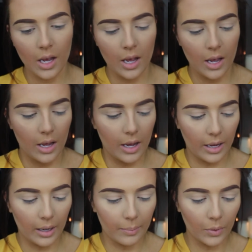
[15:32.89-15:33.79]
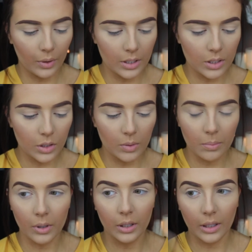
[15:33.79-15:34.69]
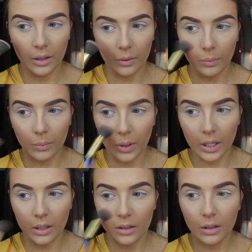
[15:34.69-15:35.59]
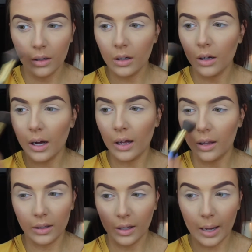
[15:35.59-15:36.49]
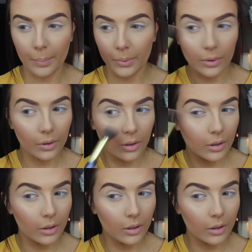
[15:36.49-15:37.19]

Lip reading: and I'm going to be putting that like right on the apple.